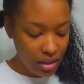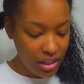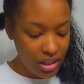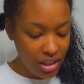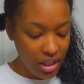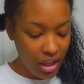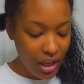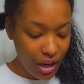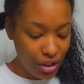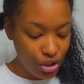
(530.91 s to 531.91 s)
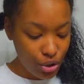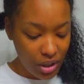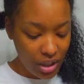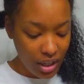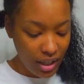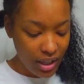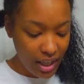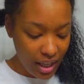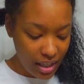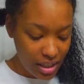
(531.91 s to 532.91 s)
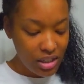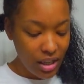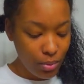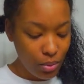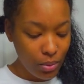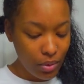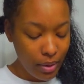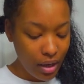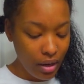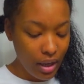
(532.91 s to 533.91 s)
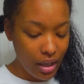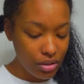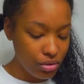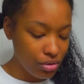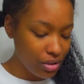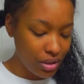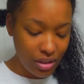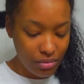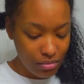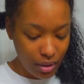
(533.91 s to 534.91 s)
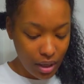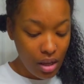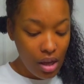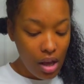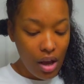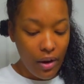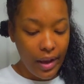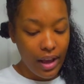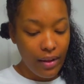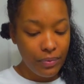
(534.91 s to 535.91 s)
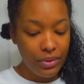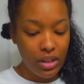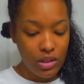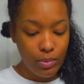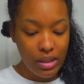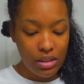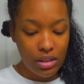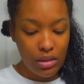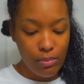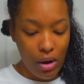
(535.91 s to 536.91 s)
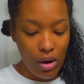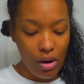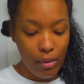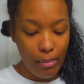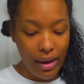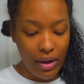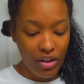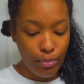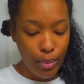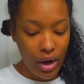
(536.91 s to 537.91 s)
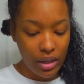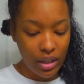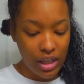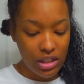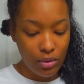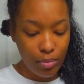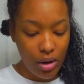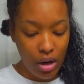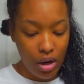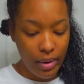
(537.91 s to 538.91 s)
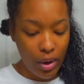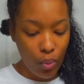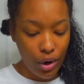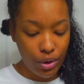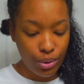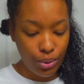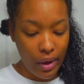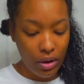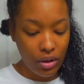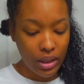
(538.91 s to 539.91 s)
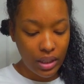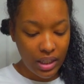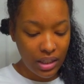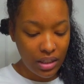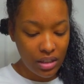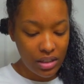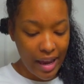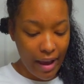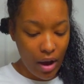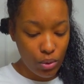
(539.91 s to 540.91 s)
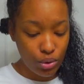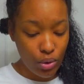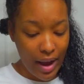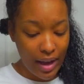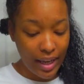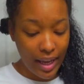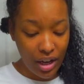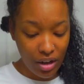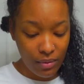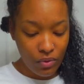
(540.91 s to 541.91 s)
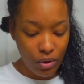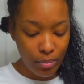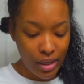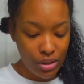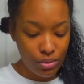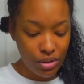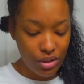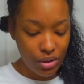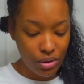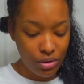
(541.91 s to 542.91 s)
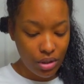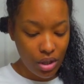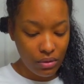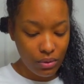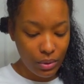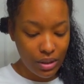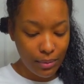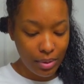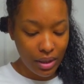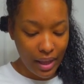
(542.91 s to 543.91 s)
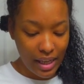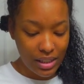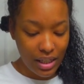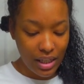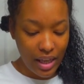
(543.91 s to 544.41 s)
this is the hair strengthening kit. Step one, repair and strengthen. Okay, dispense a small amount of product into palm and work throughout clean, towel, dried hair. For best results, cover with a plastic